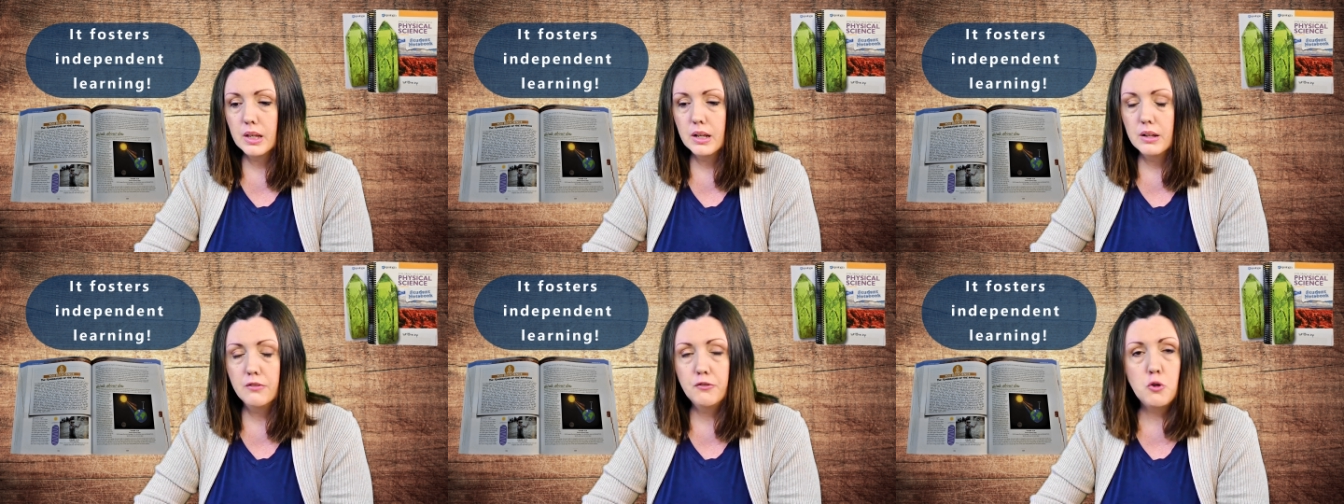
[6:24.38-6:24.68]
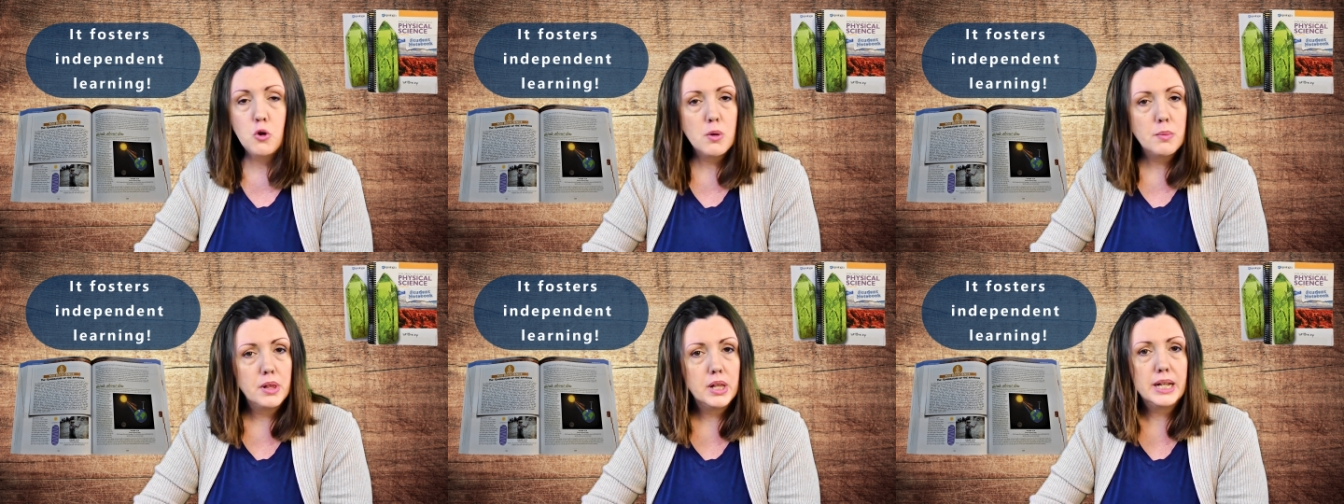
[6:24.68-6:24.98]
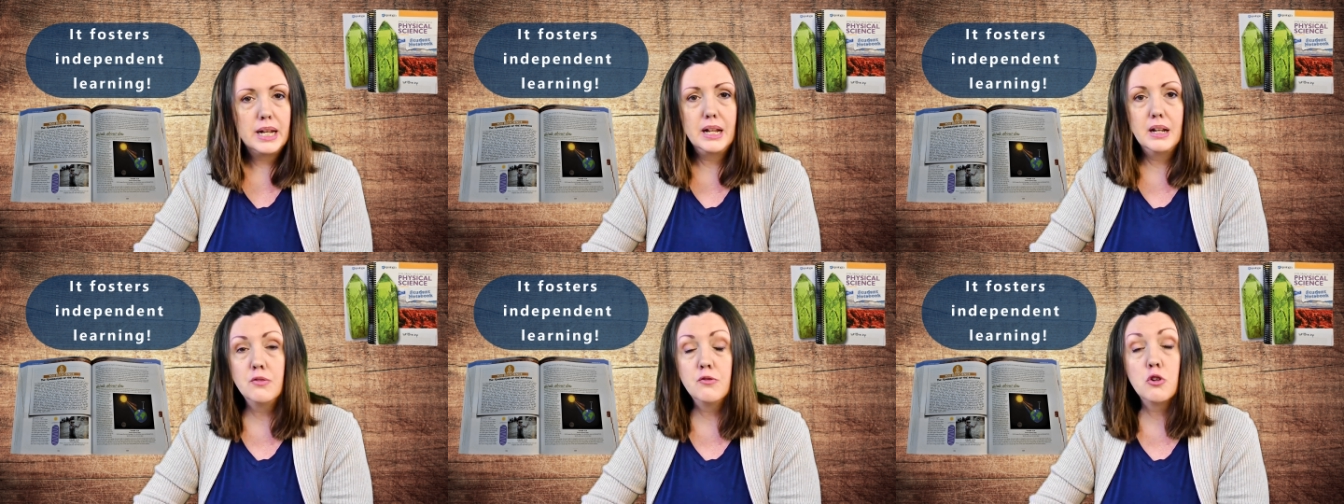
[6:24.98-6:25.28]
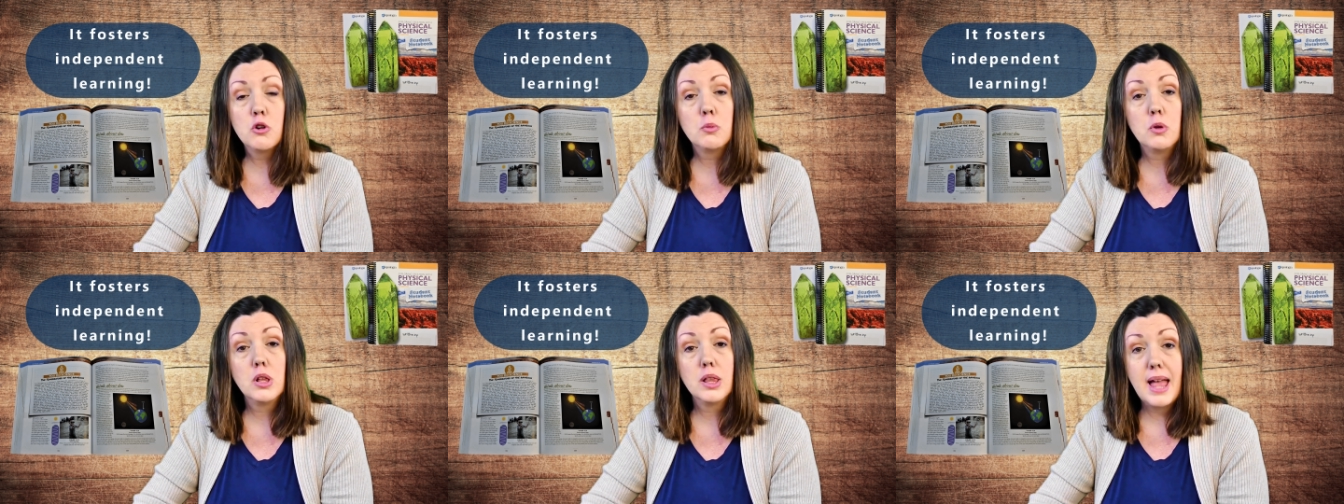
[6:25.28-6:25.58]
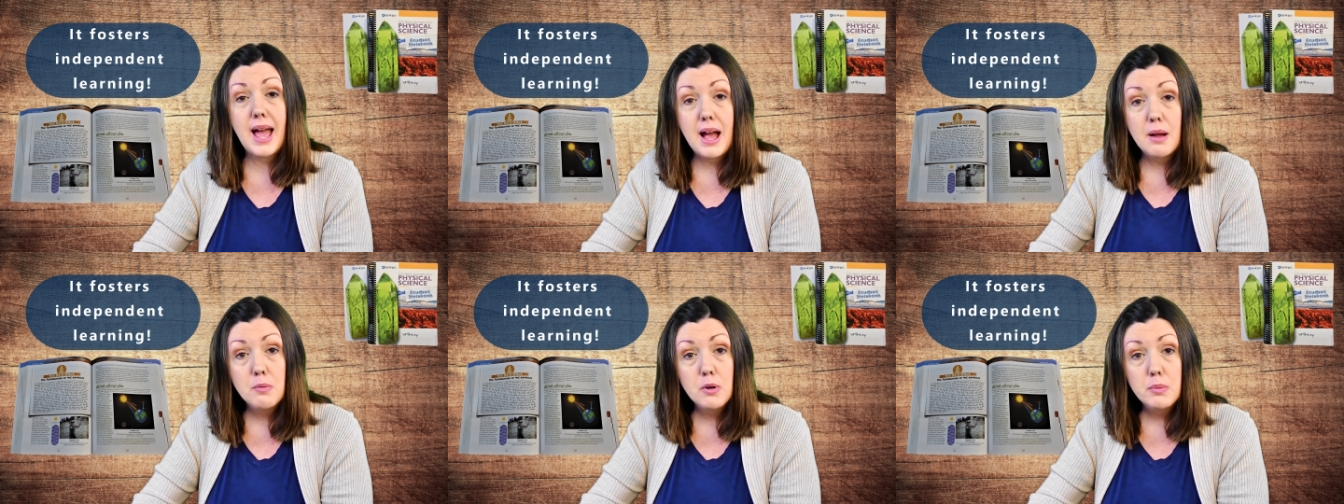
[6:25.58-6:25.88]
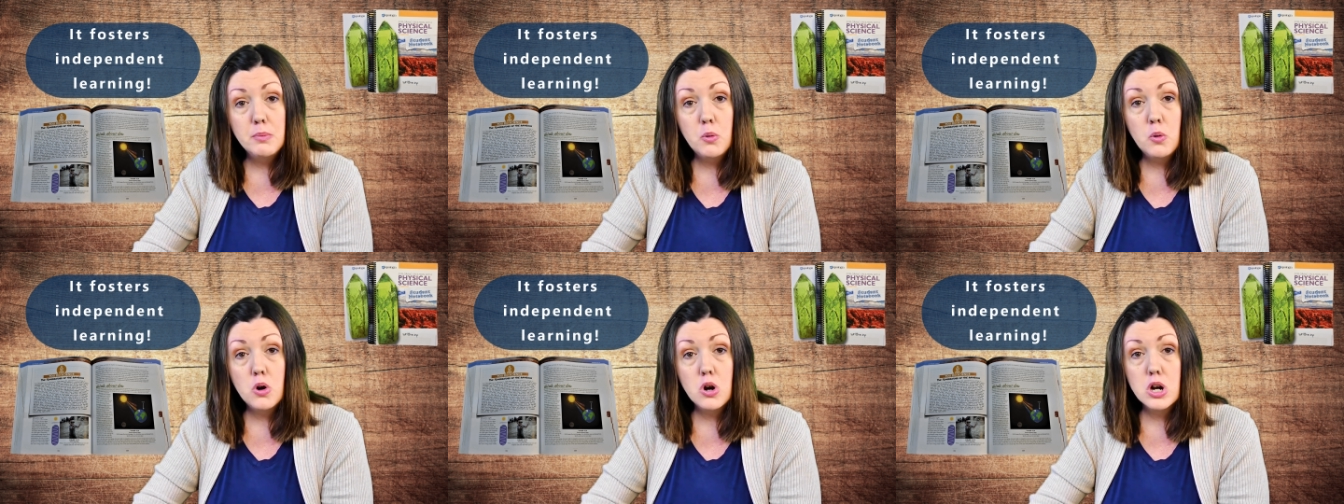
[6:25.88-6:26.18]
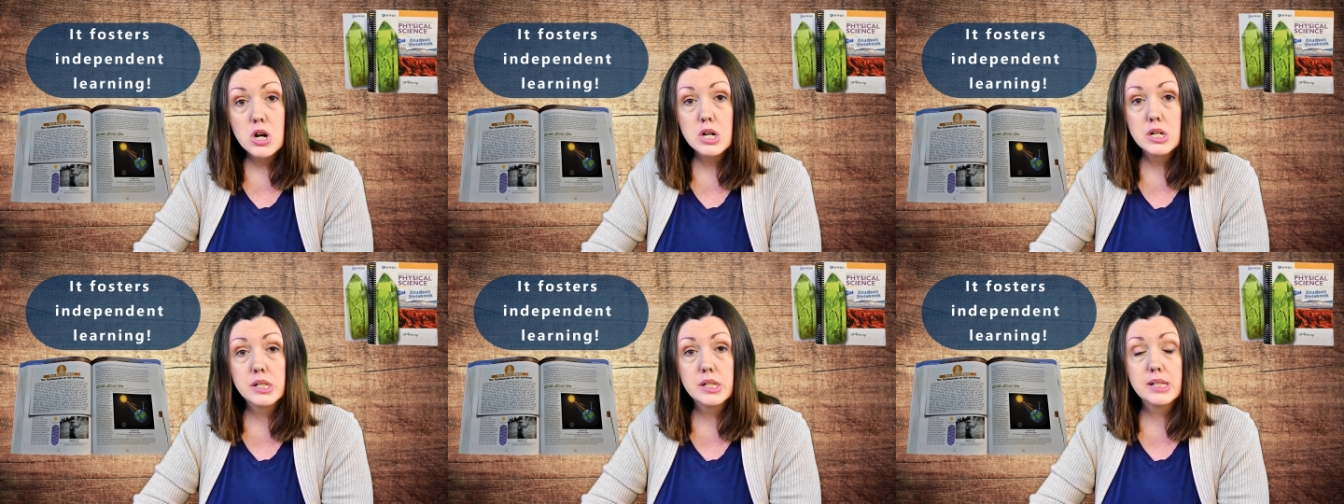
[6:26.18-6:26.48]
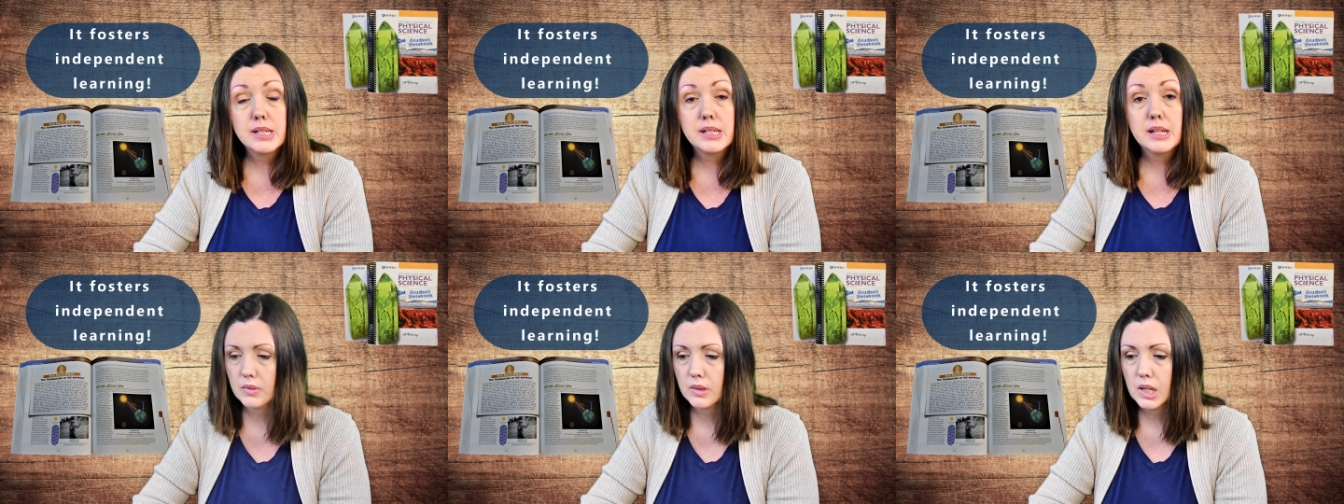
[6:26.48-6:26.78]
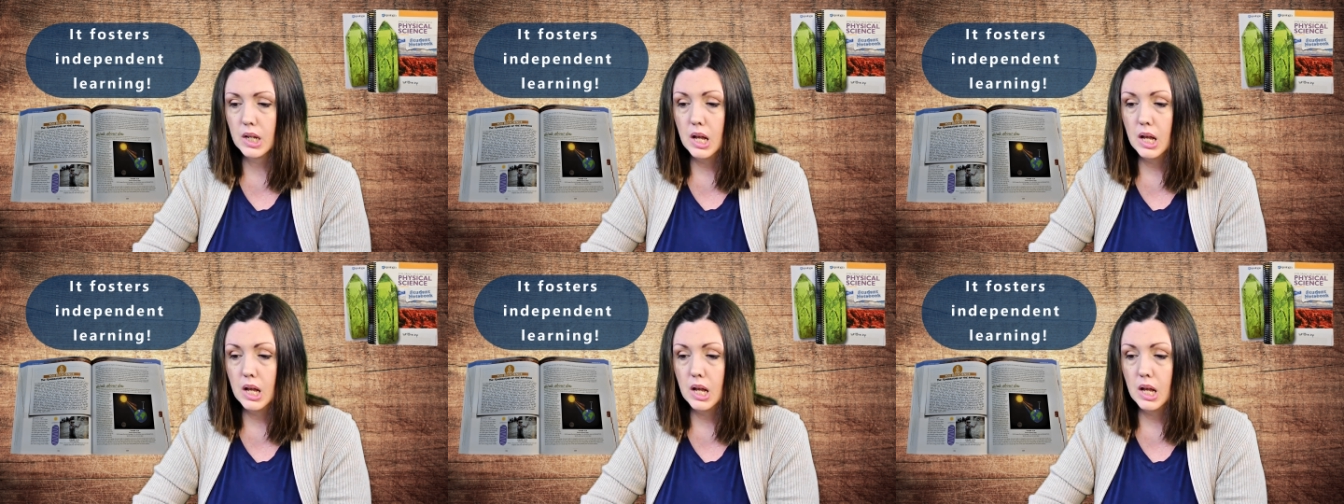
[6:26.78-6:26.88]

formal and informal lab reports,